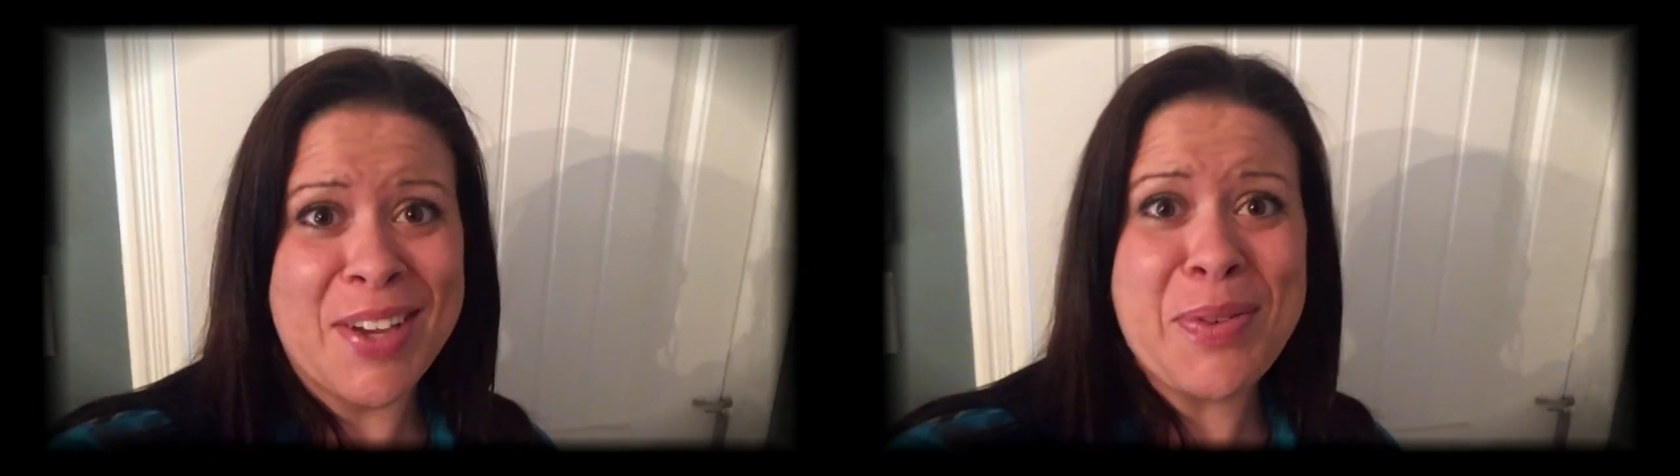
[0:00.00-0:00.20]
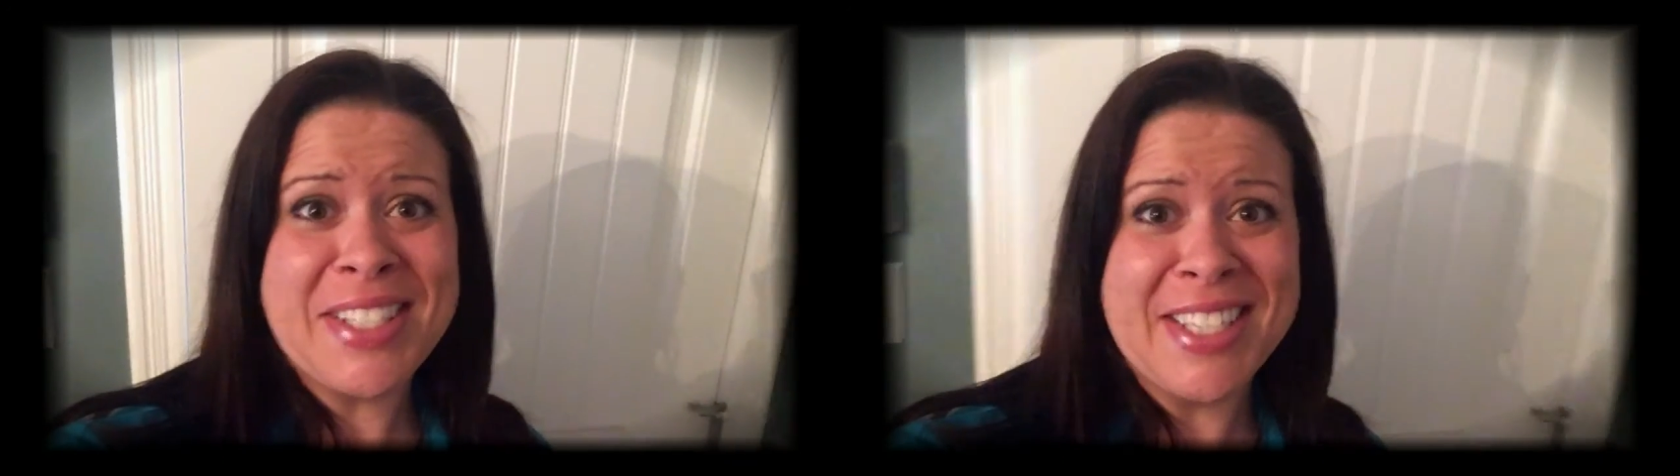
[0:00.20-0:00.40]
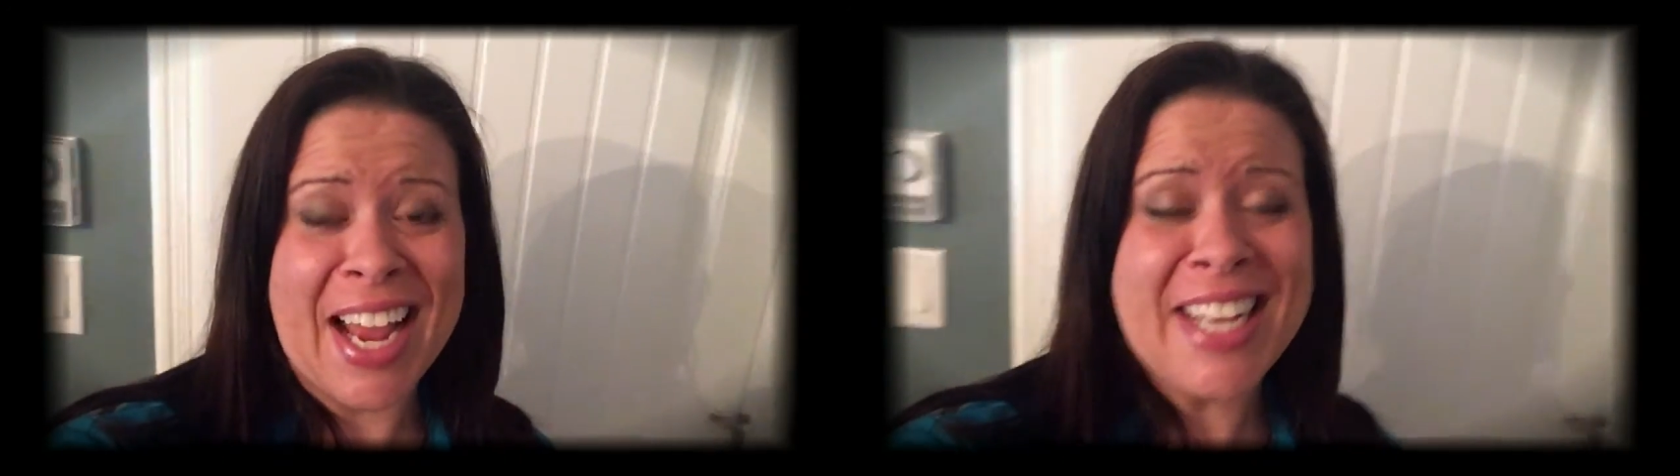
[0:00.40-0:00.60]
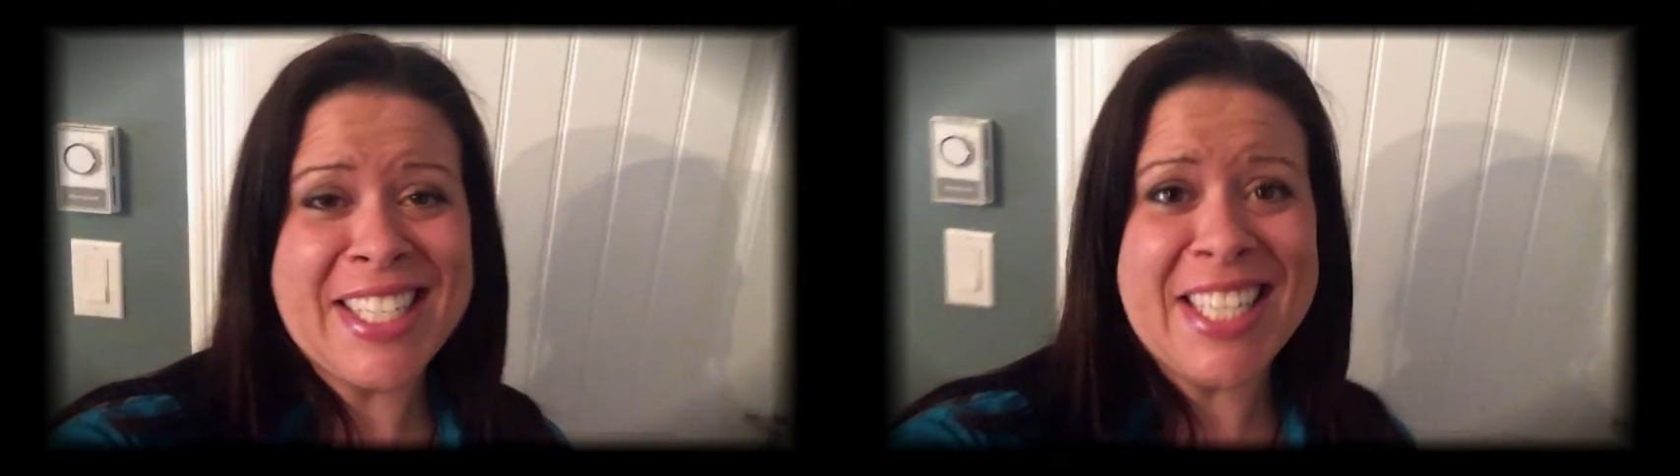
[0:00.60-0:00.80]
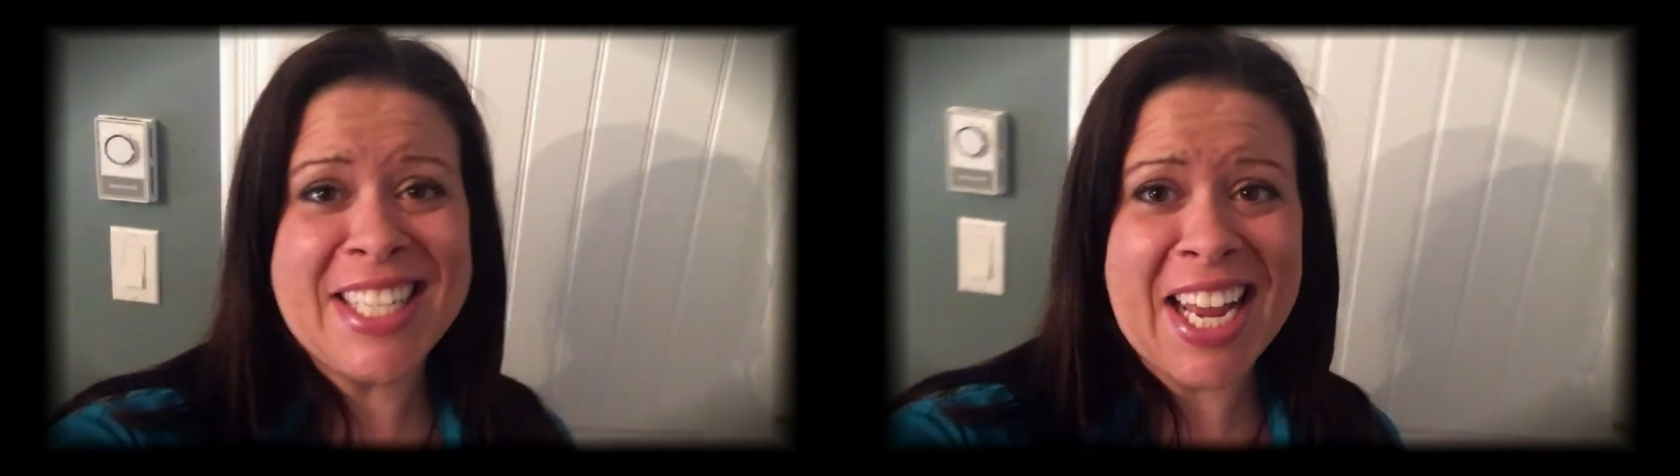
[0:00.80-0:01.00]
It was
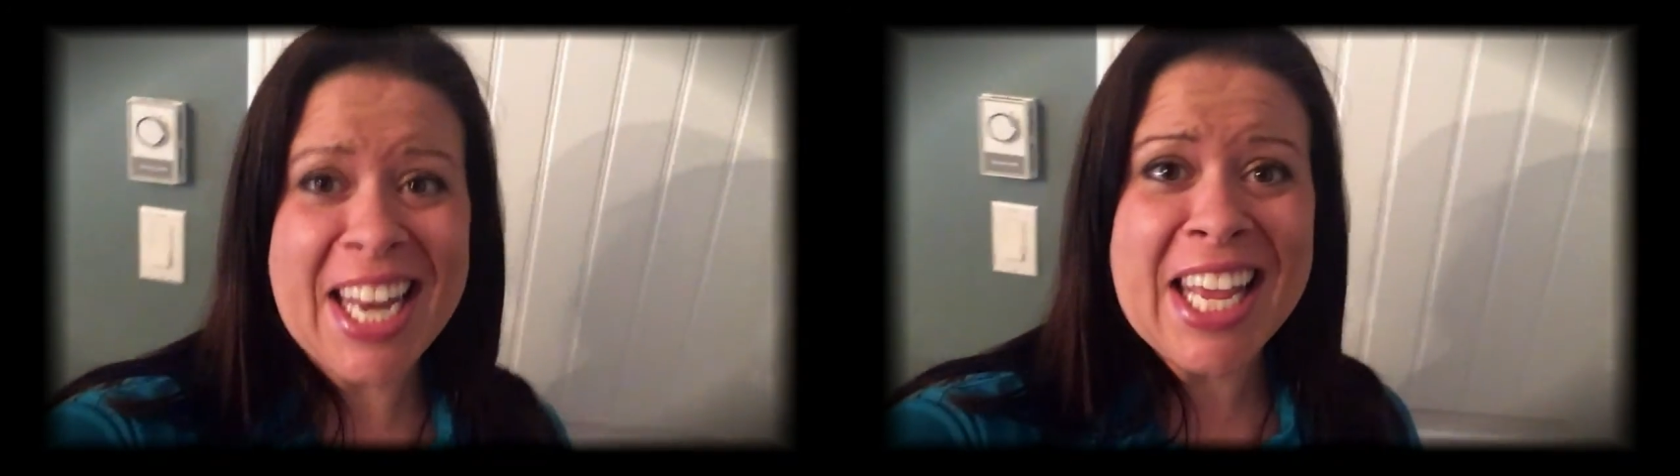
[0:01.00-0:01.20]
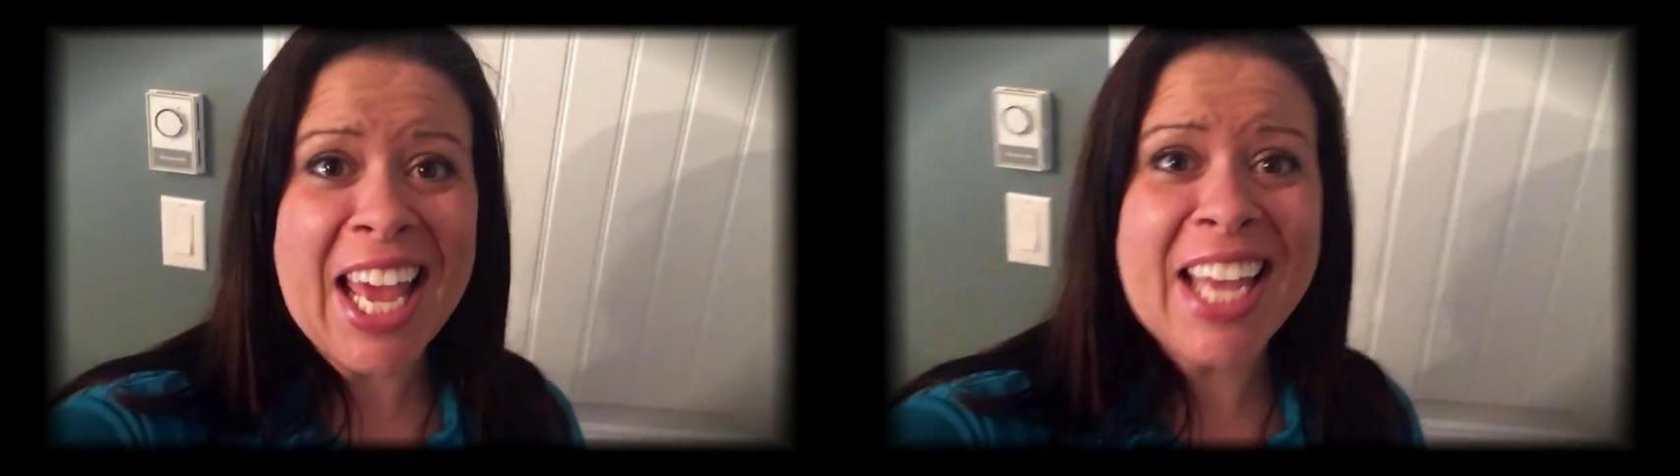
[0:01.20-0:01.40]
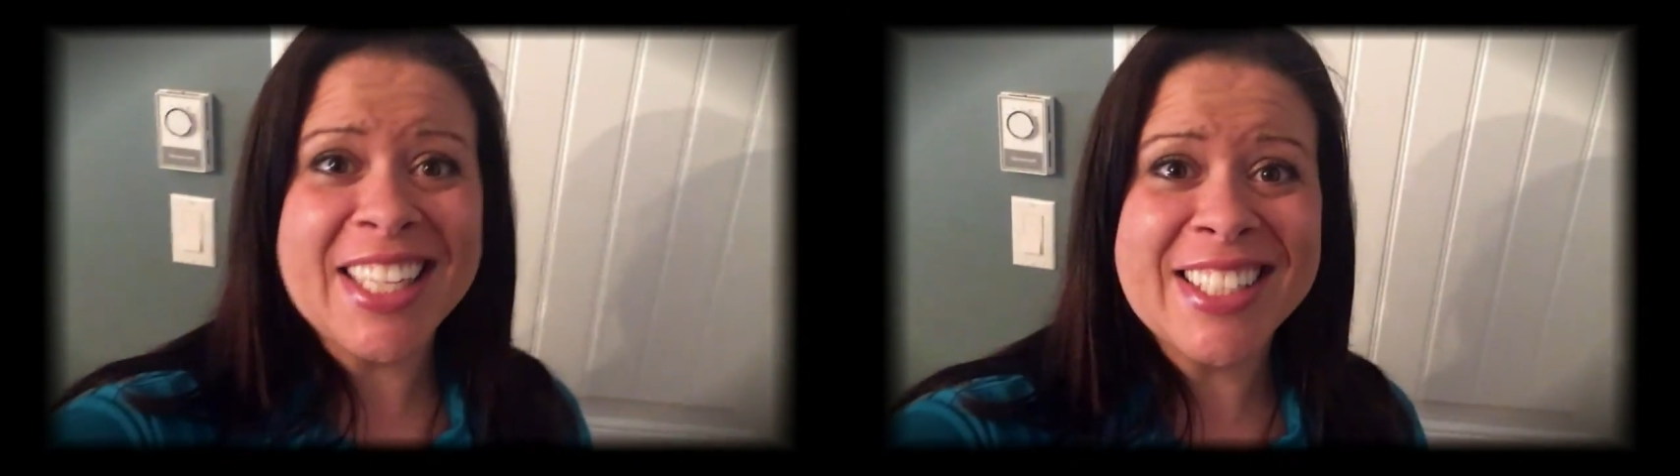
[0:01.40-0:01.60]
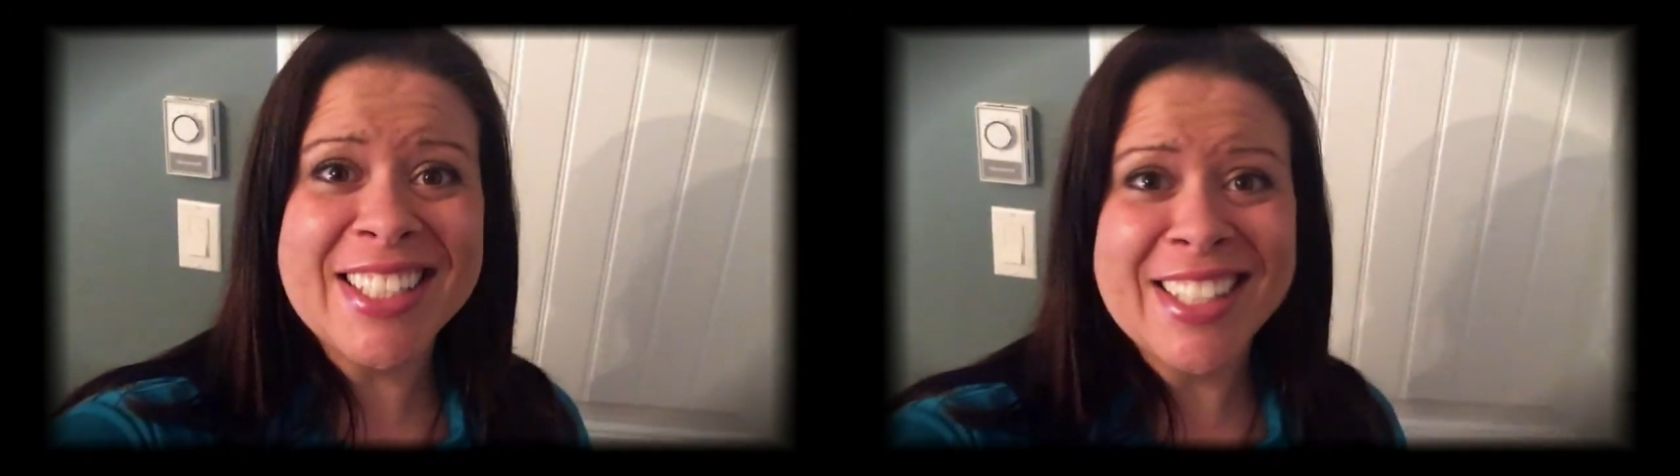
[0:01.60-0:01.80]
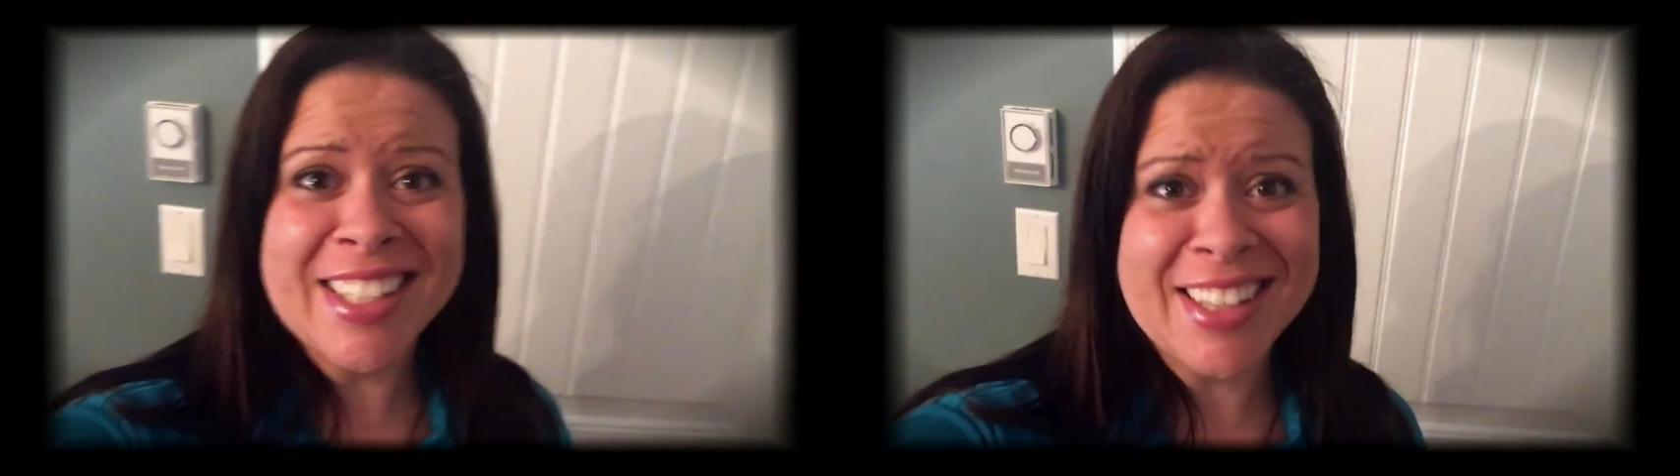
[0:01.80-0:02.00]
nineteen ninety-eight.